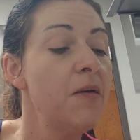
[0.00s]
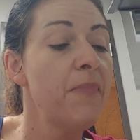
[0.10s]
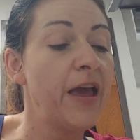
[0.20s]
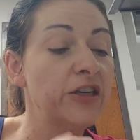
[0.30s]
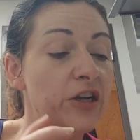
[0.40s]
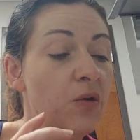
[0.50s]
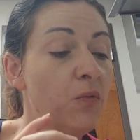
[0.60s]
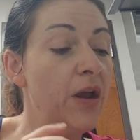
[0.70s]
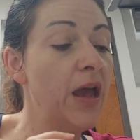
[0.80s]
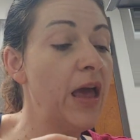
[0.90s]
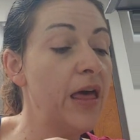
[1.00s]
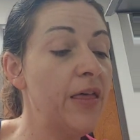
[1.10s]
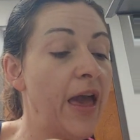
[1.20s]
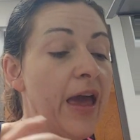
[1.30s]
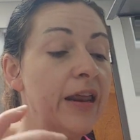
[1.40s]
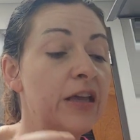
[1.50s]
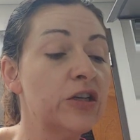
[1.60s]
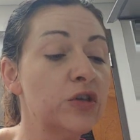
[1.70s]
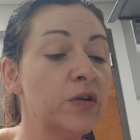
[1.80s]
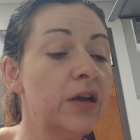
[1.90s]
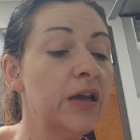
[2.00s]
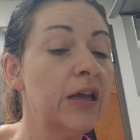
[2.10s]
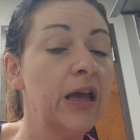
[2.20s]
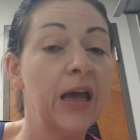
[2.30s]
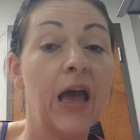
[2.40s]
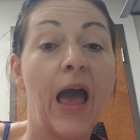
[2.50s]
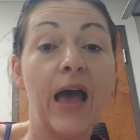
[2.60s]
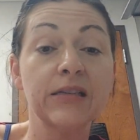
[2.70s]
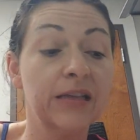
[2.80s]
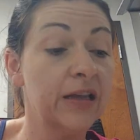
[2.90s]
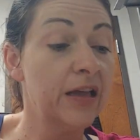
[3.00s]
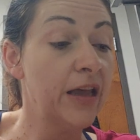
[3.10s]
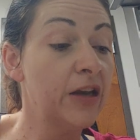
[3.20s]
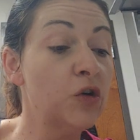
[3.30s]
Patient with a head injury has a